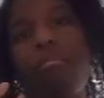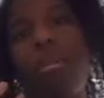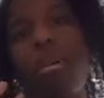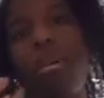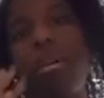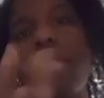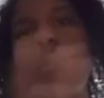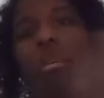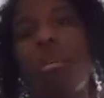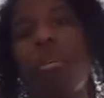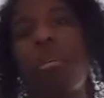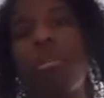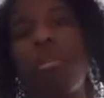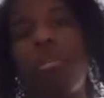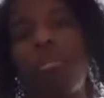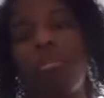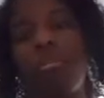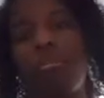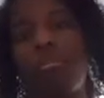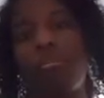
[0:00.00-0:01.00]

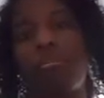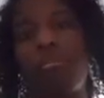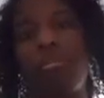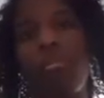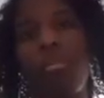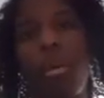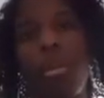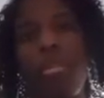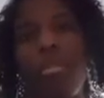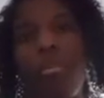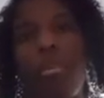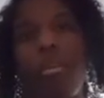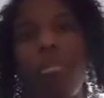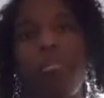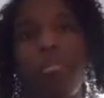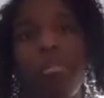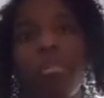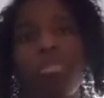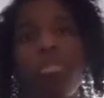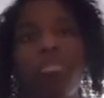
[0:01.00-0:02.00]
uh, one
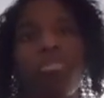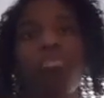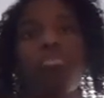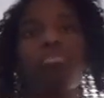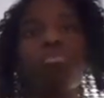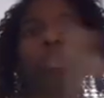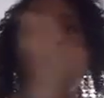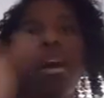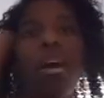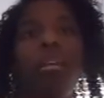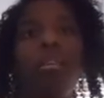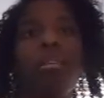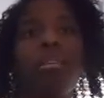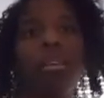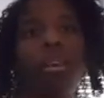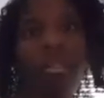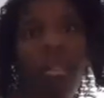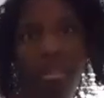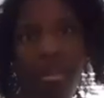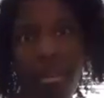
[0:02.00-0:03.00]
therapist to now
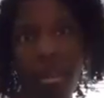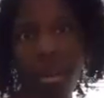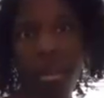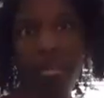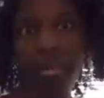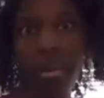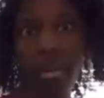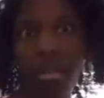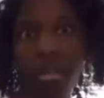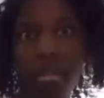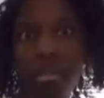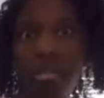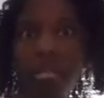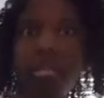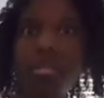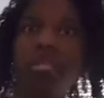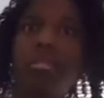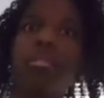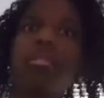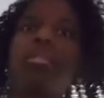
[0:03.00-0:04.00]
another therapist.
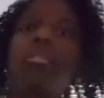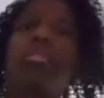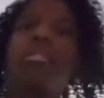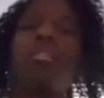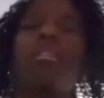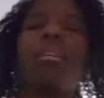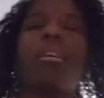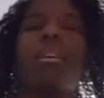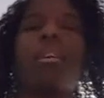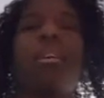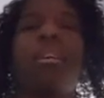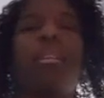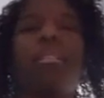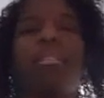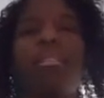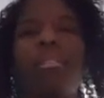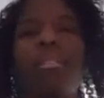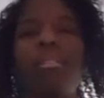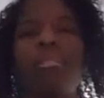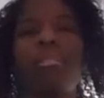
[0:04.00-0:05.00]
And
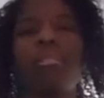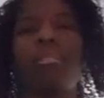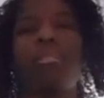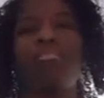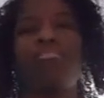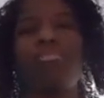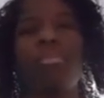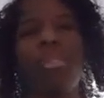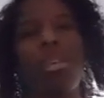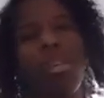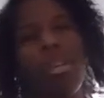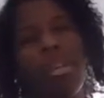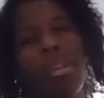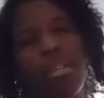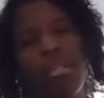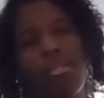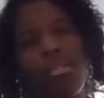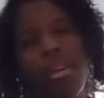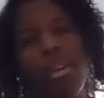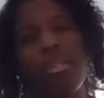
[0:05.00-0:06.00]
it's really
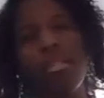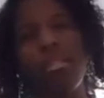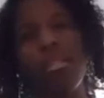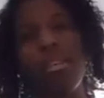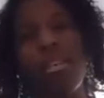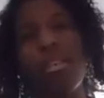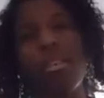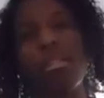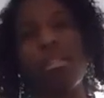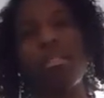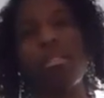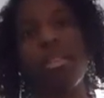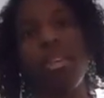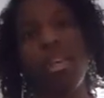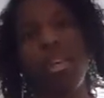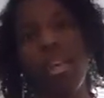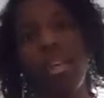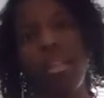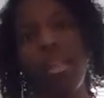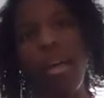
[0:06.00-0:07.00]
interesting
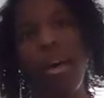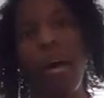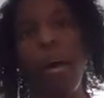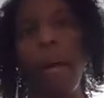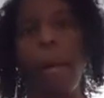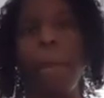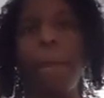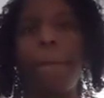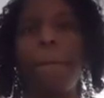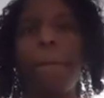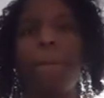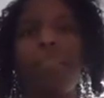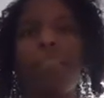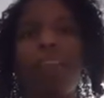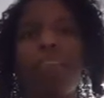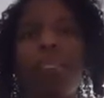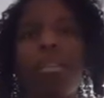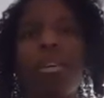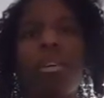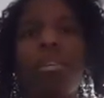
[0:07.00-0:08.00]
seeing that
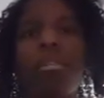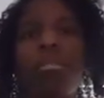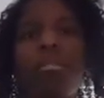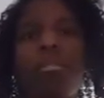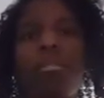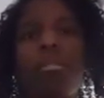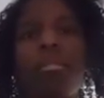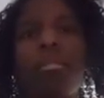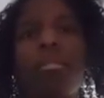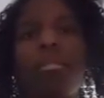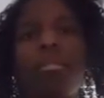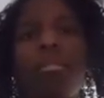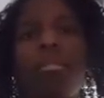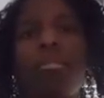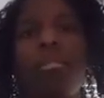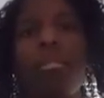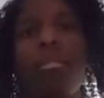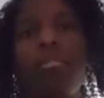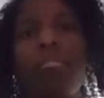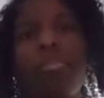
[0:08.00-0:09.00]
because the
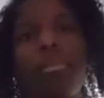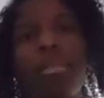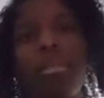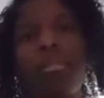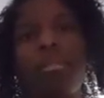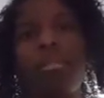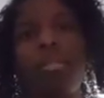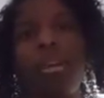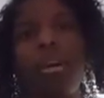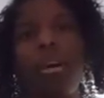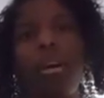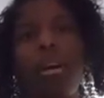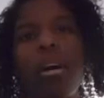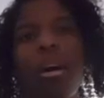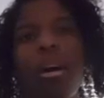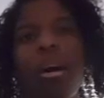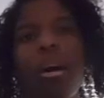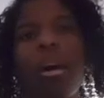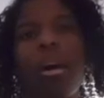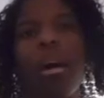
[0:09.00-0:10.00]
therapist that
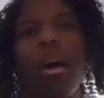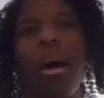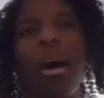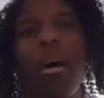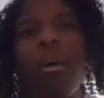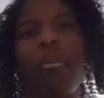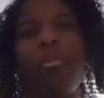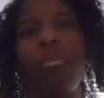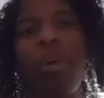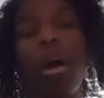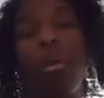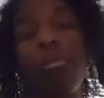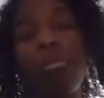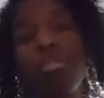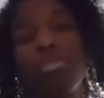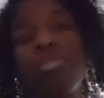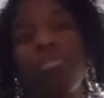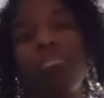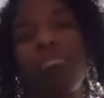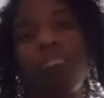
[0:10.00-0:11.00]
I had, I
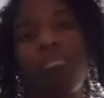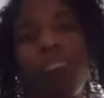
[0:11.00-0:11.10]
was